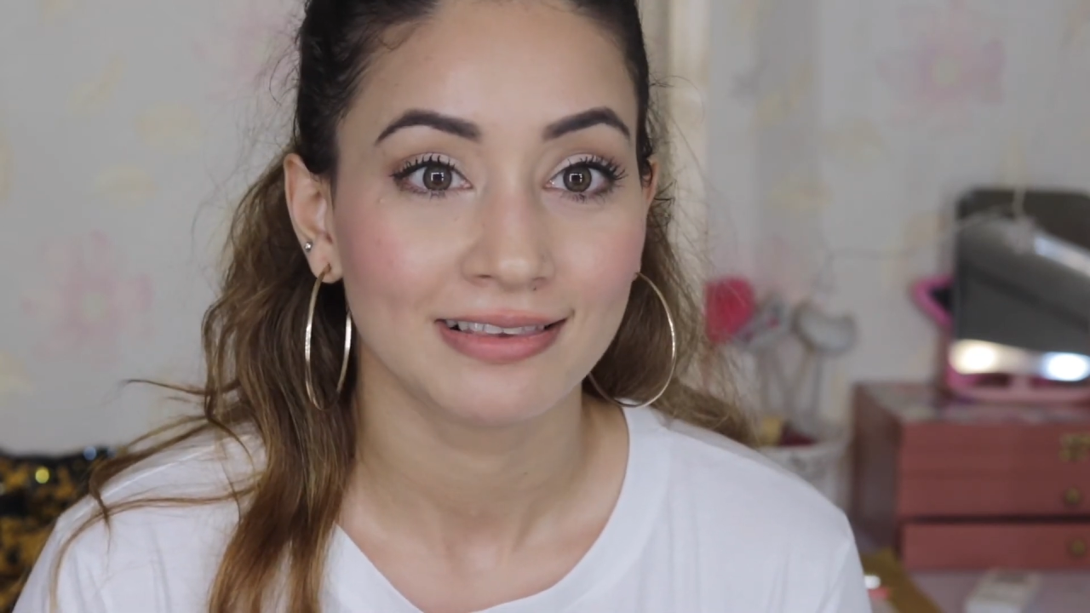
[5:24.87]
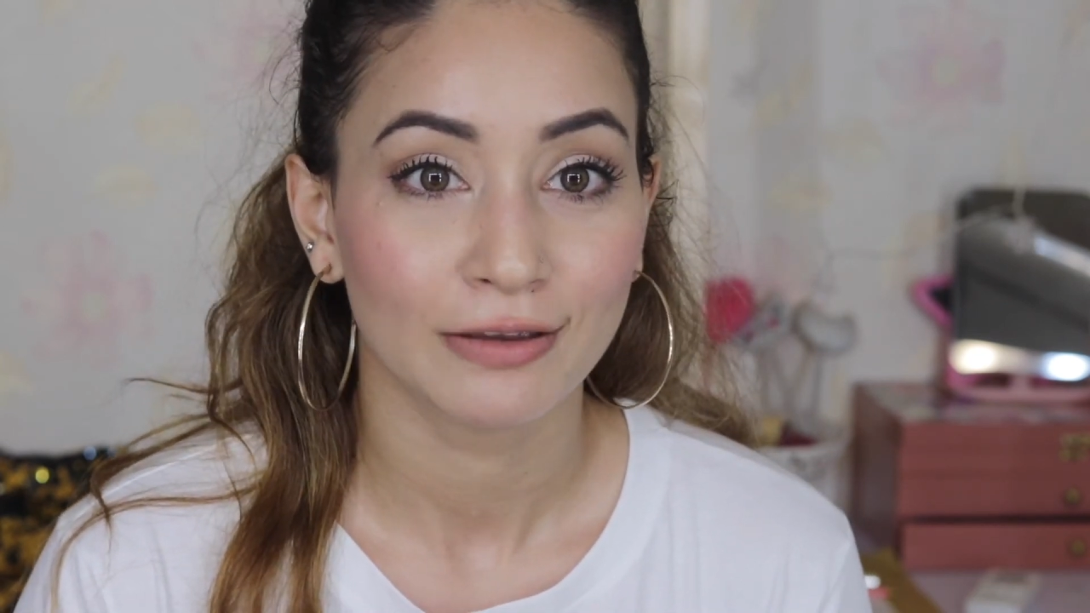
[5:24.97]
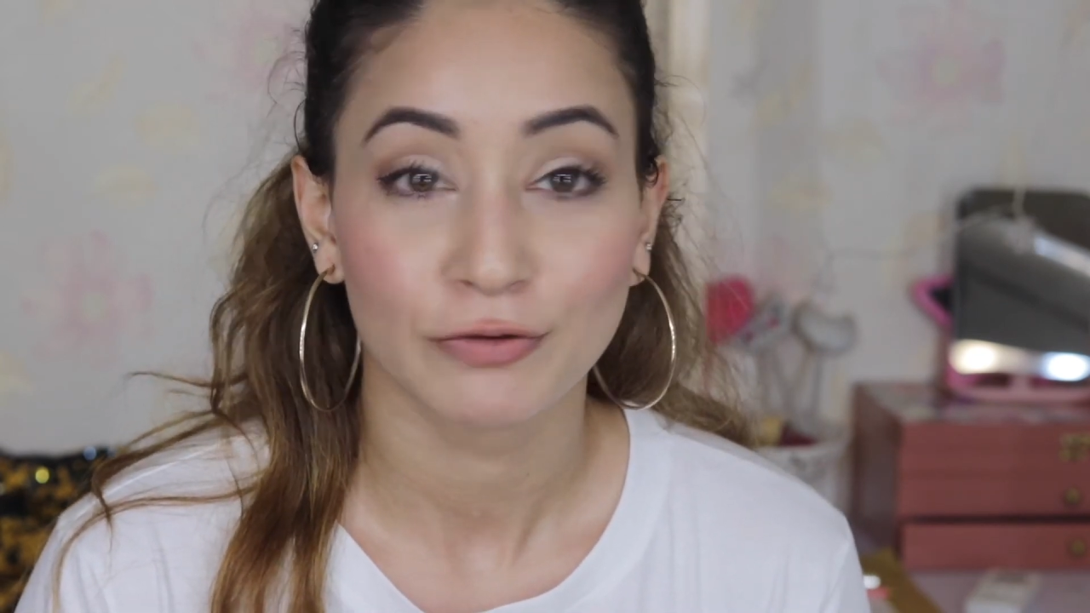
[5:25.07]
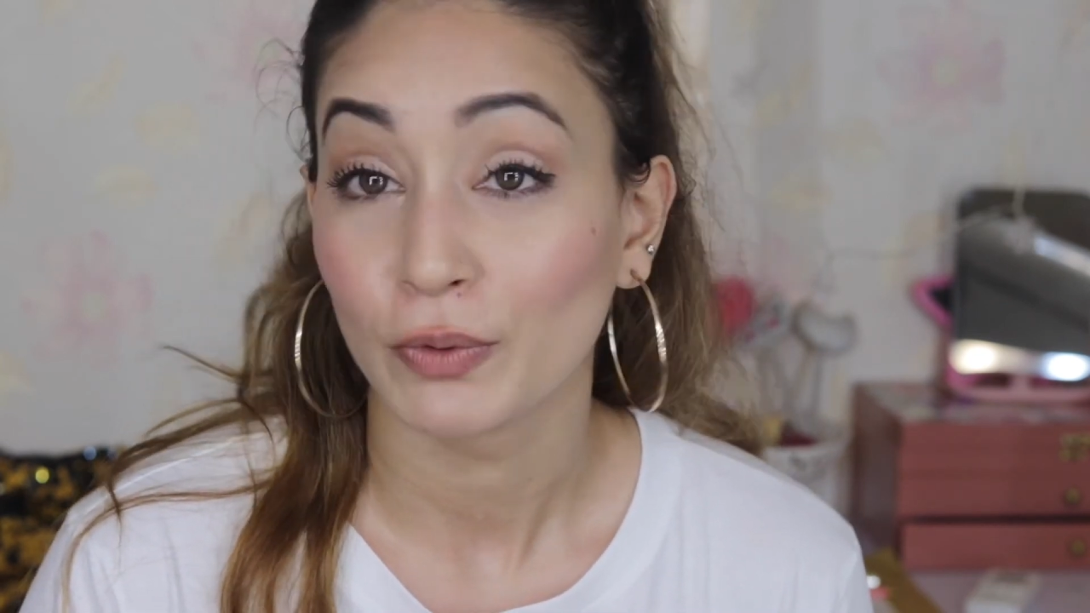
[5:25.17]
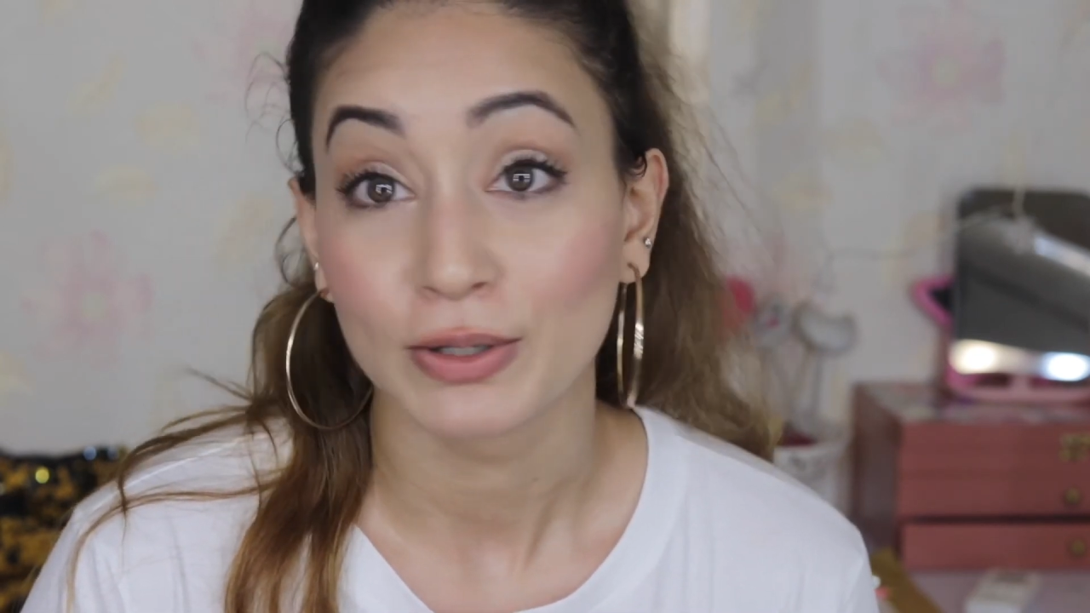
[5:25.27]

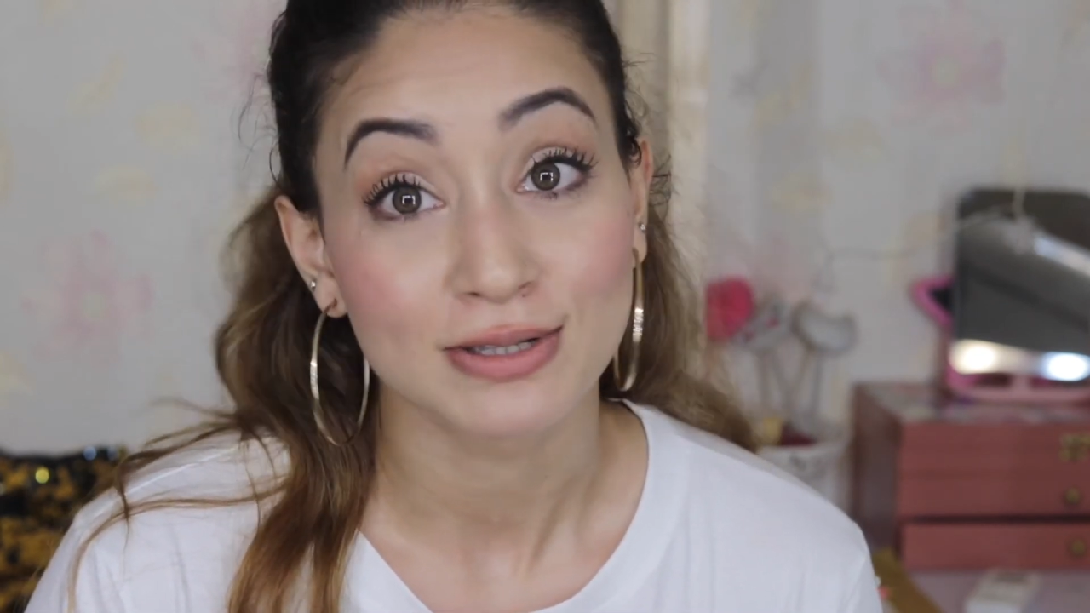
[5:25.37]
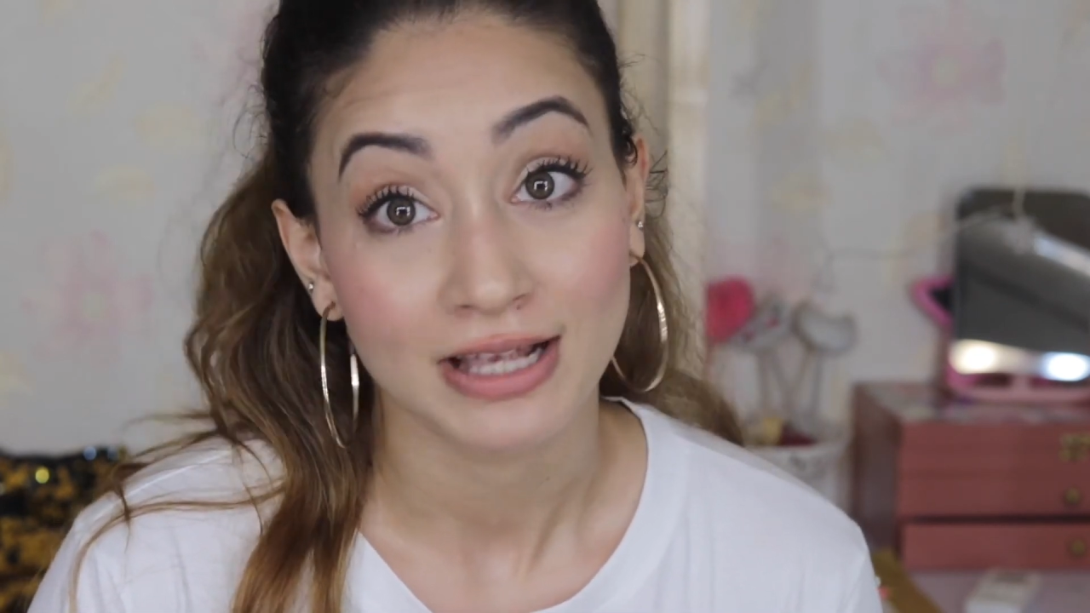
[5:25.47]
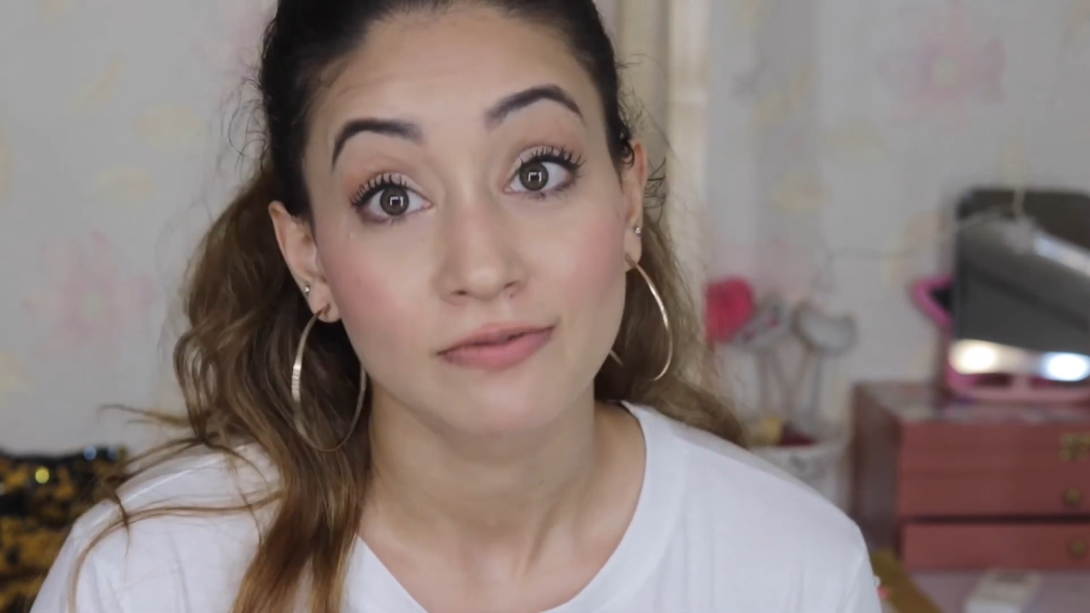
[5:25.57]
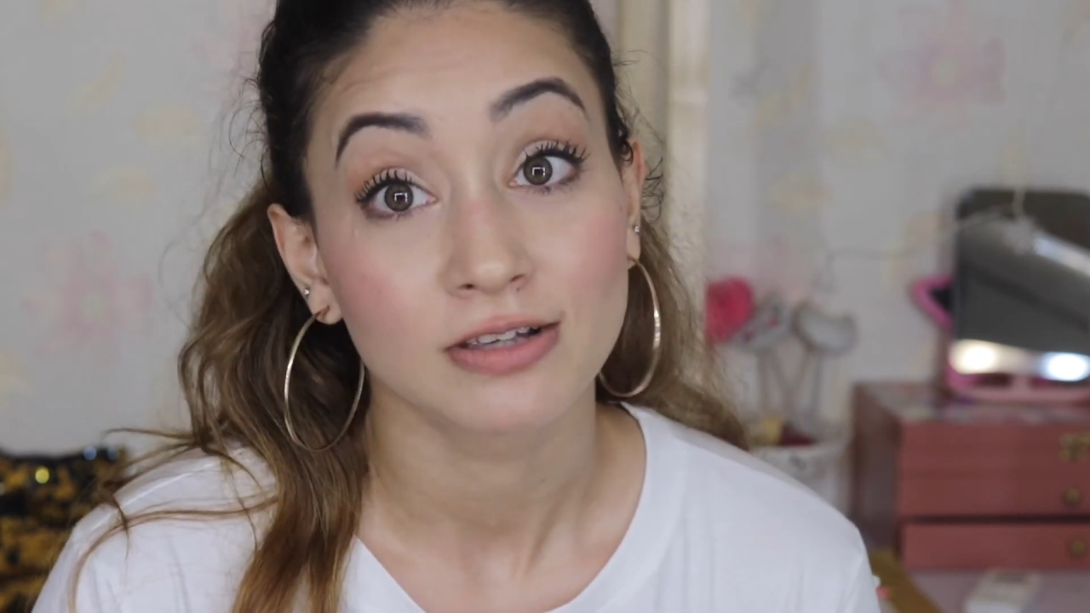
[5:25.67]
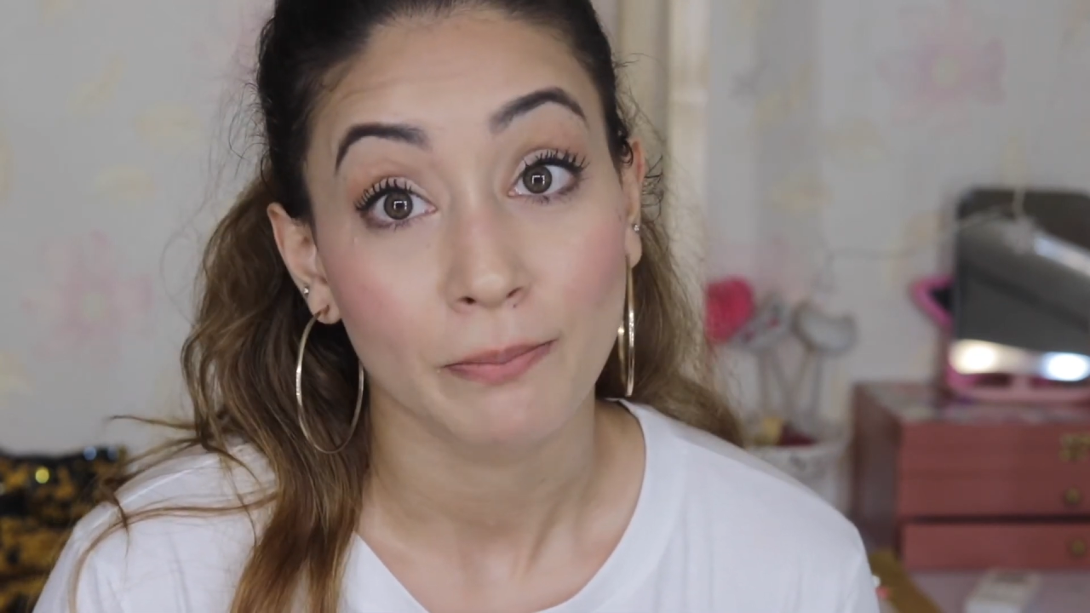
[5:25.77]
if you want to
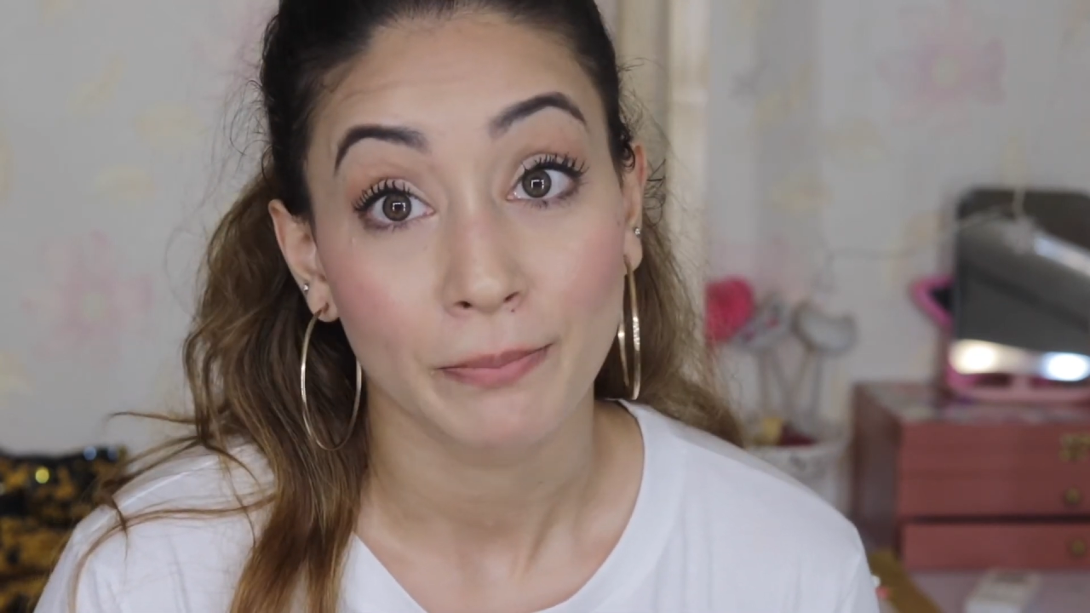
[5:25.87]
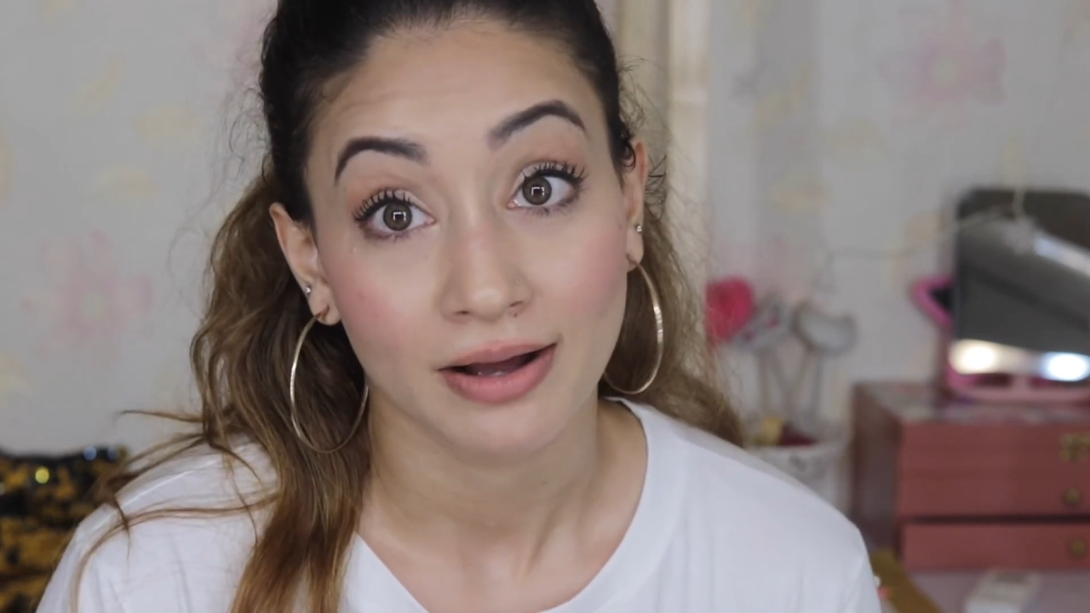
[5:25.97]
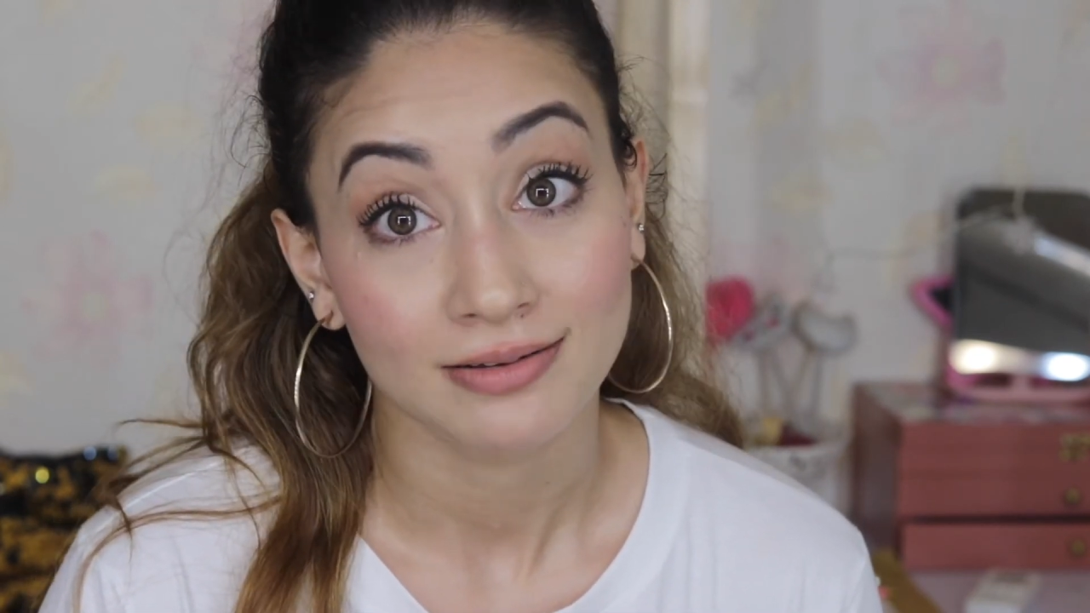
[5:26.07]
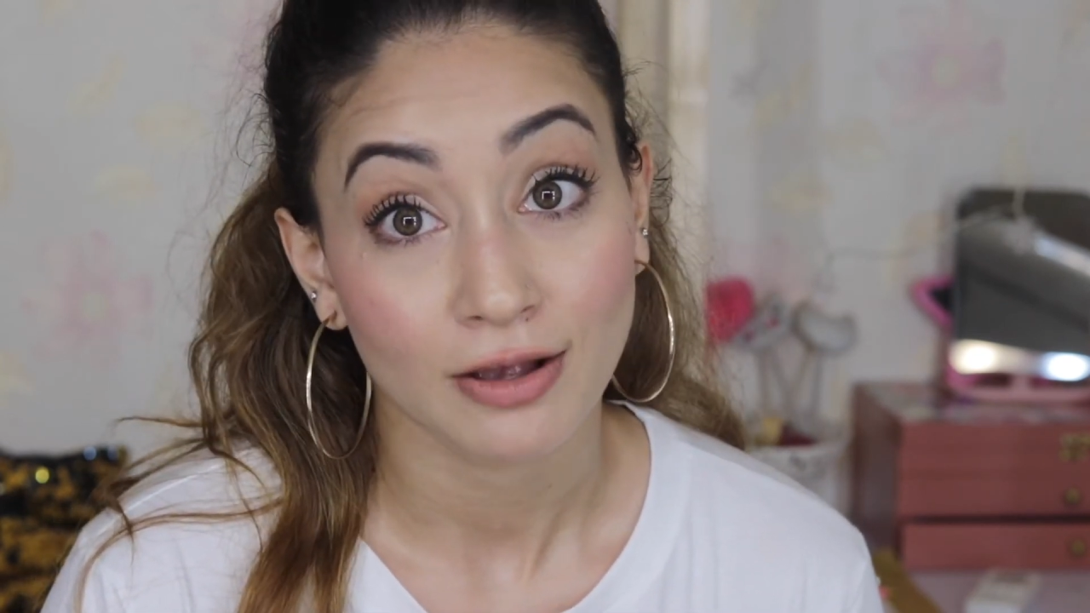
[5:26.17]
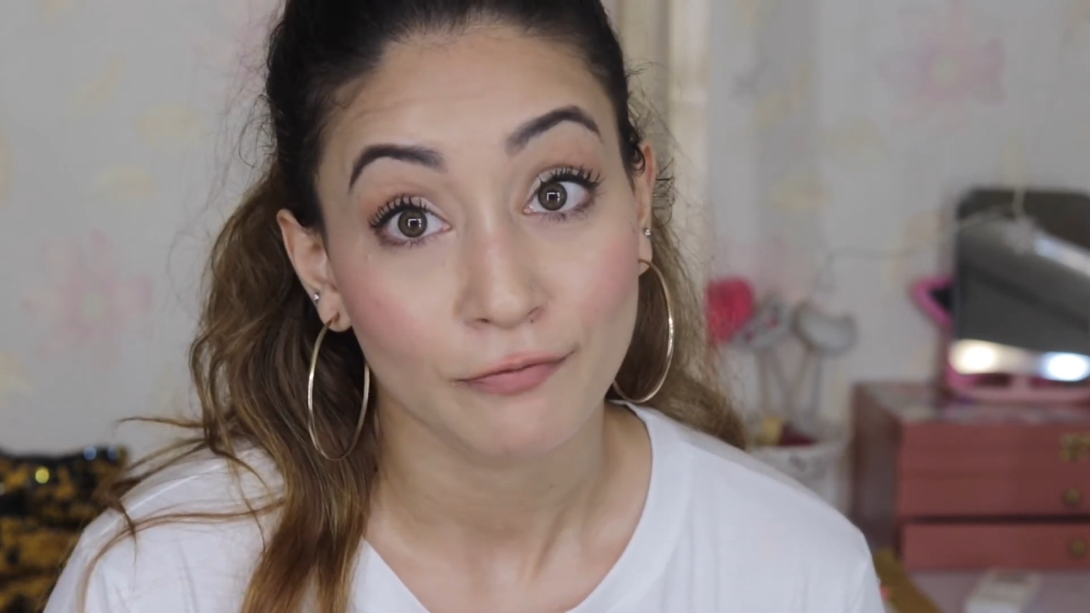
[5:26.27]
save some bucks.